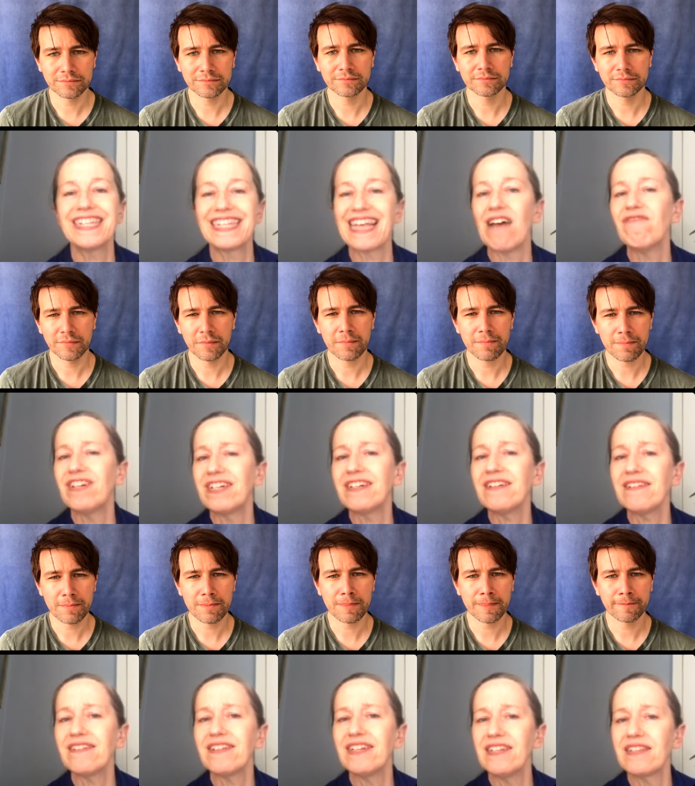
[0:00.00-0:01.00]
Speaker 1: seven
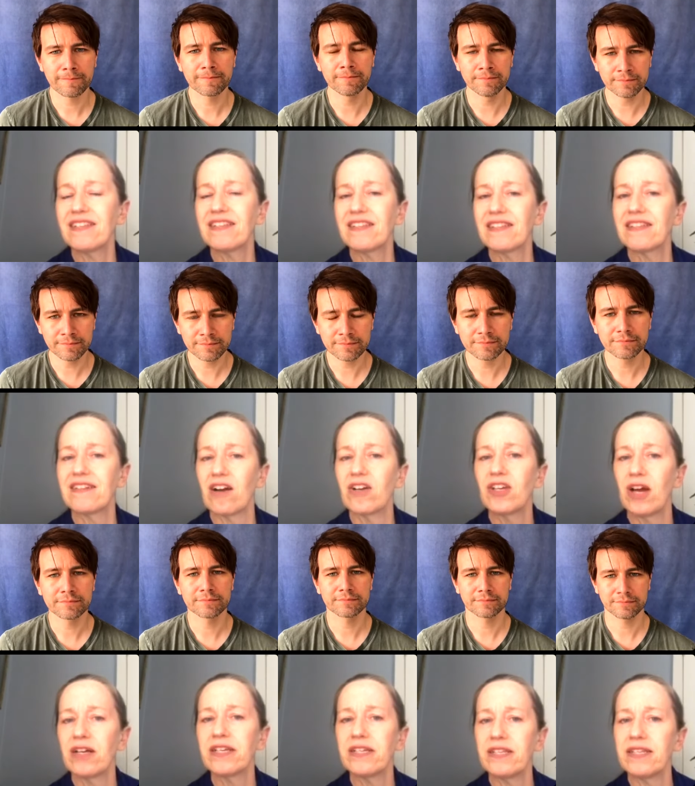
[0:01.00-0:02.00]
is mm-hmm. our
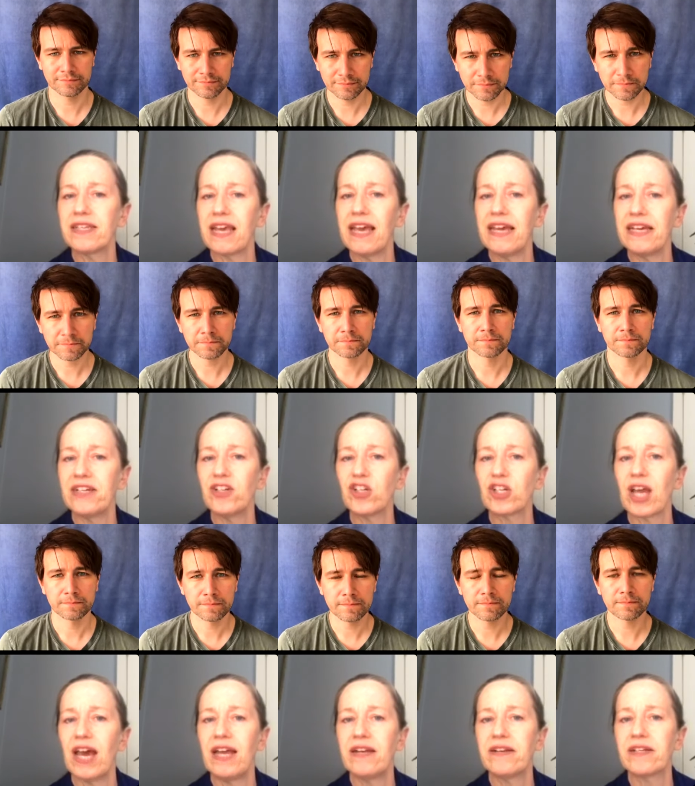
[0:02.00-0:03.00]
youngest age
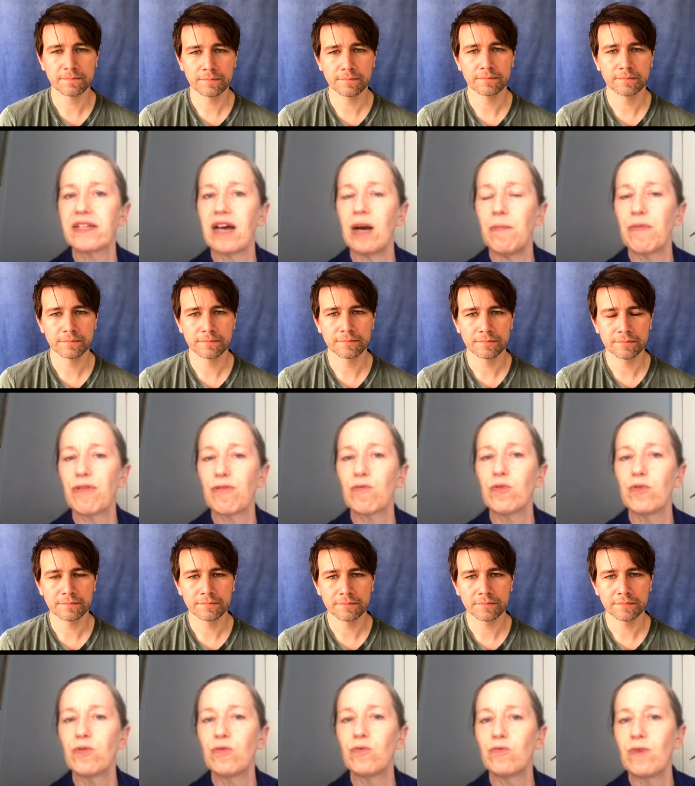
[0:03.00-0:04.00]
and up
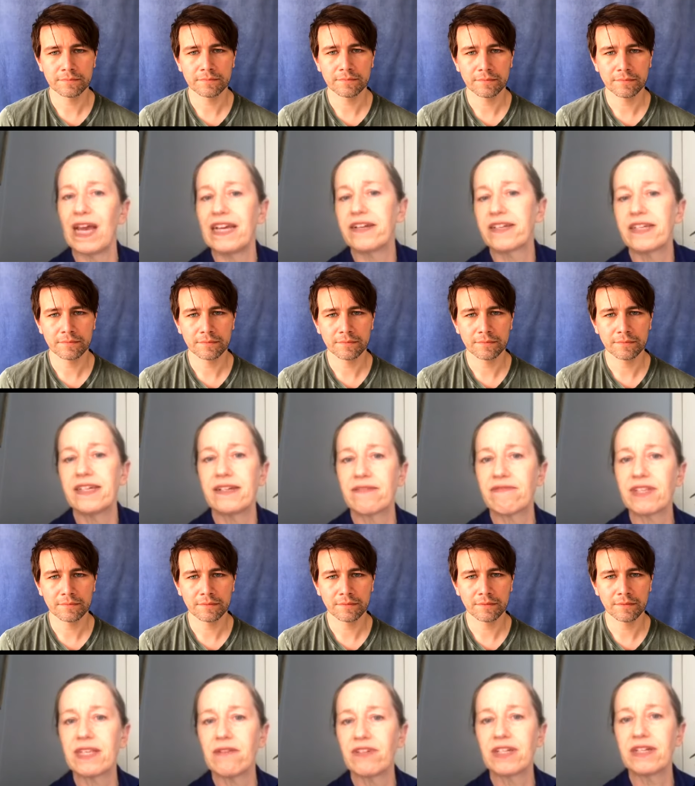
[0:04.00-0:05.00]
through 18,
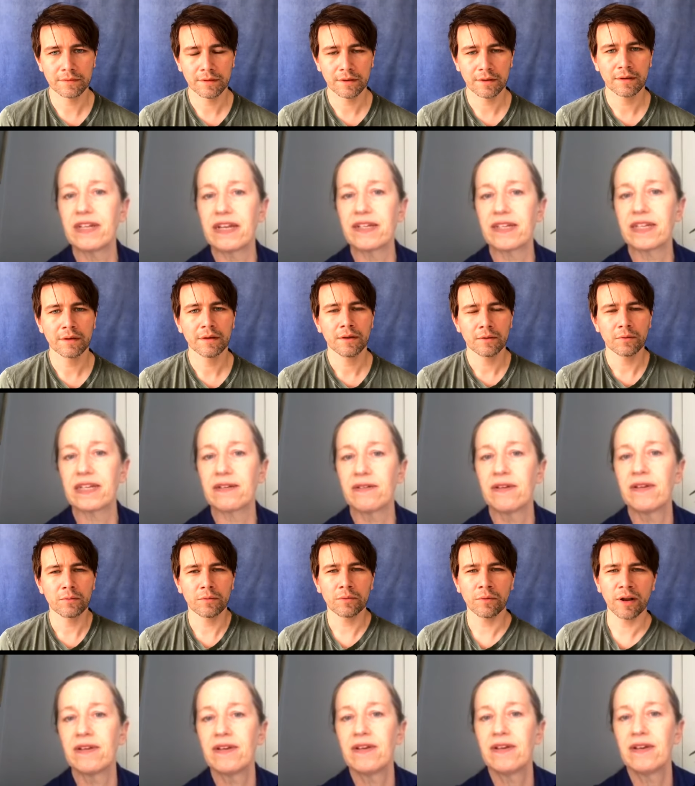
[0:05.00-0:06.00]
17, 18.
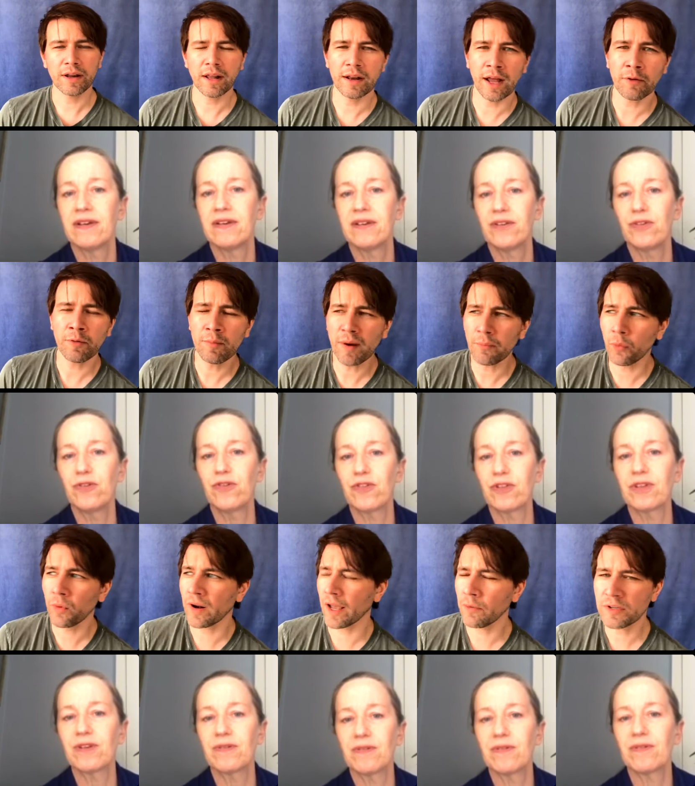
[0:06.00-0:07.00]
Speaker 2: Right. And I remember
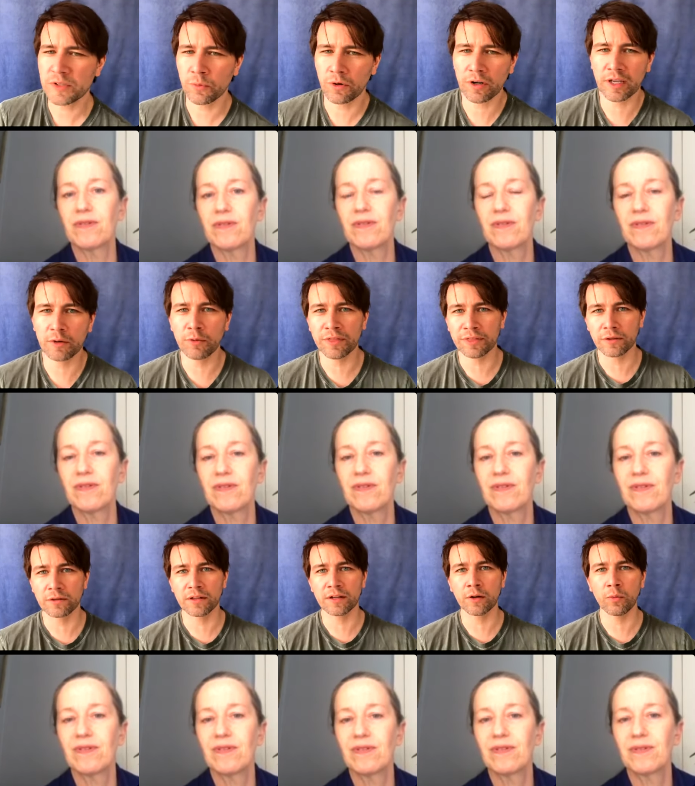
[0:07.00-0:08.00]
when I was working with the
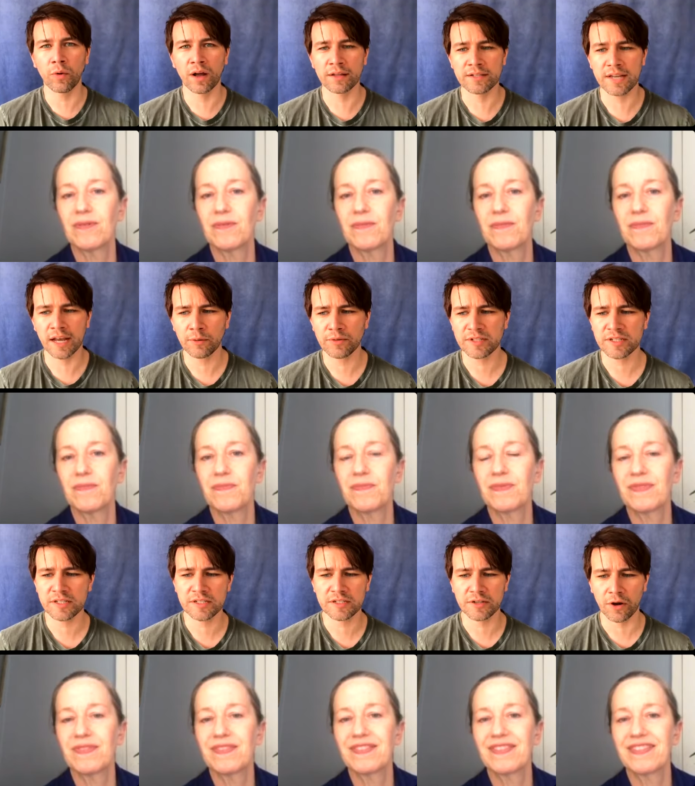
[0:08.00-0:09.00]
little ones, I was
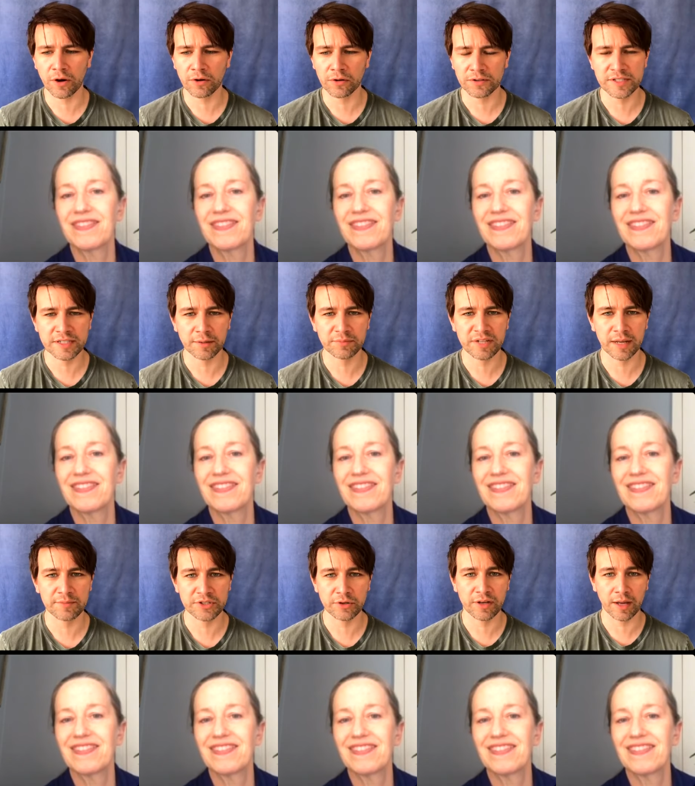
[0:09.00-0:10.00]
startled
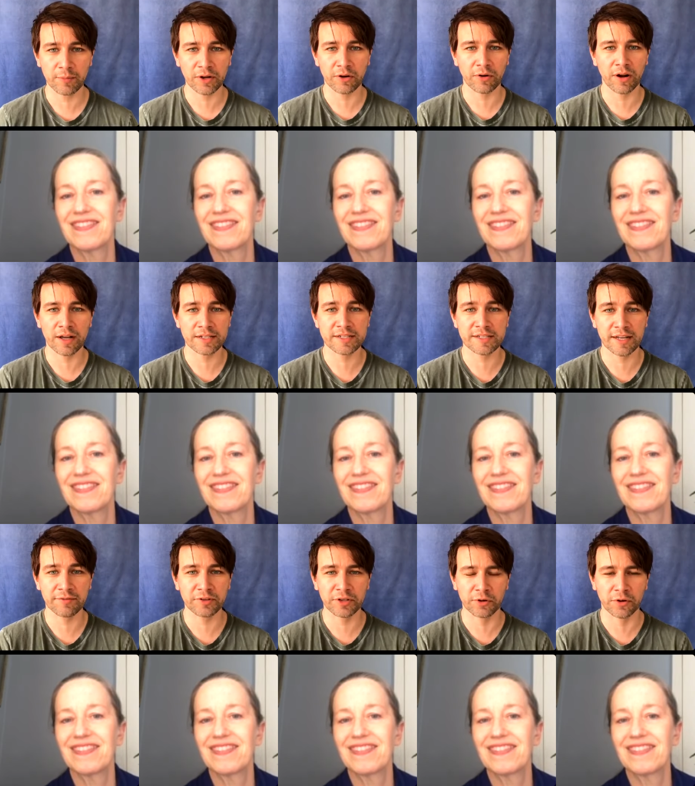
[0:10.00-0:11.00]
sometimes. You come across
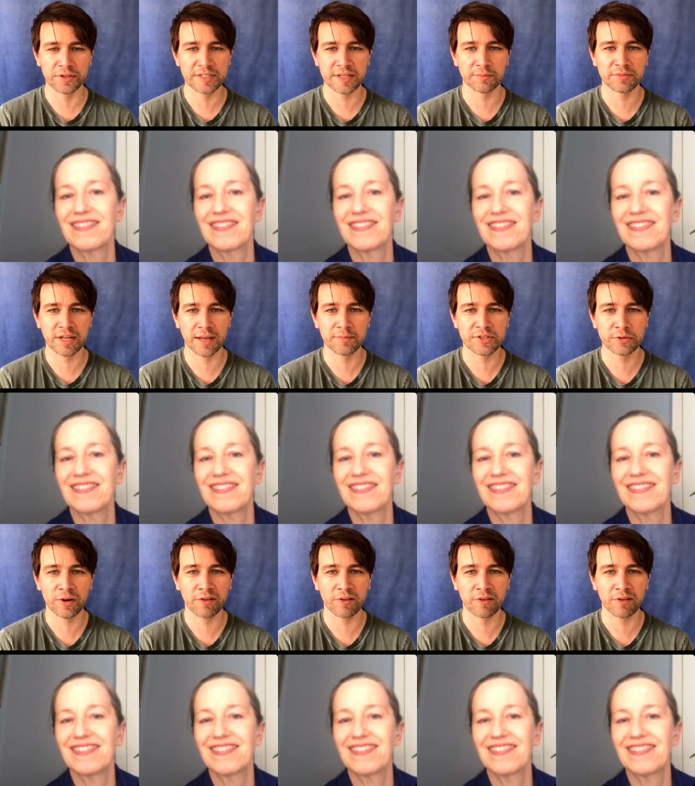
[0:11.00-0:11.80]
seven year olds sometimes who